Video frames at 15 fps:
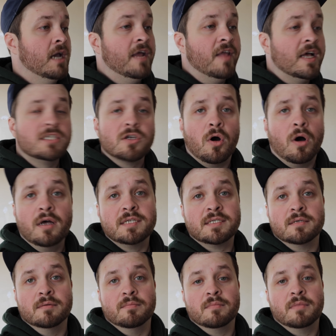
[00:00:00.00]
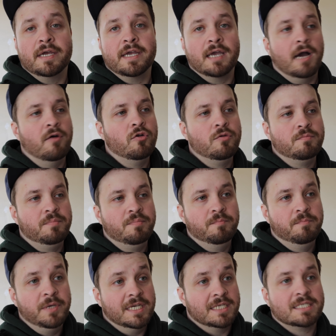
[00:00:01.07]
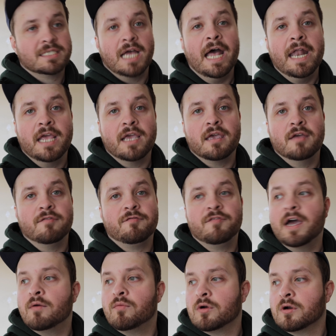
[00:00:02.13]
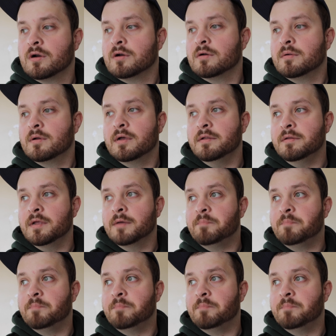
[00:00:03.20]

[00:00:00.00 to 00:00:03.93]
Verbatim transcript: And that's awesome. Like, I would be ecstatic if that were a,